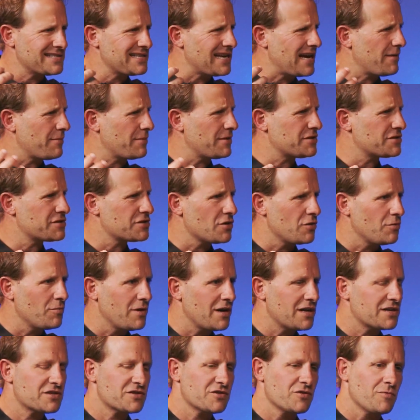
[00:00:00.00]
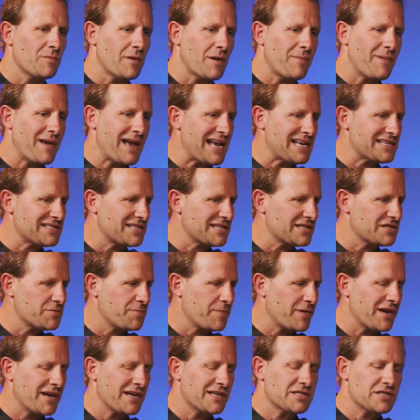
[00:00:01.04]
taught me so much through my past
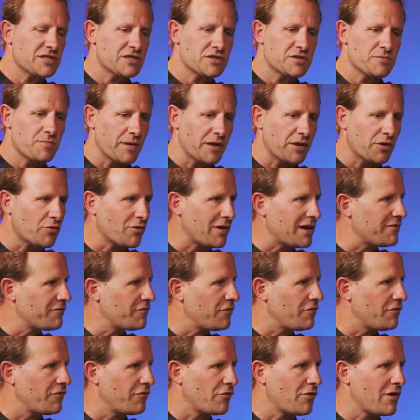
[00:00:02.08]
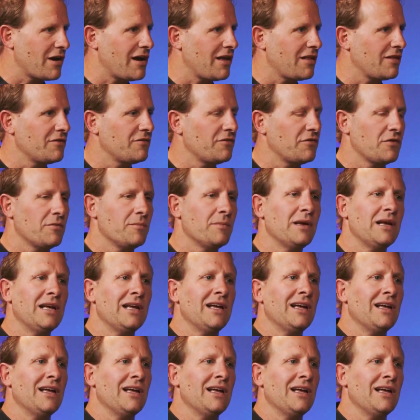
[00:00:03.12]
experiences, been grateful for all of them.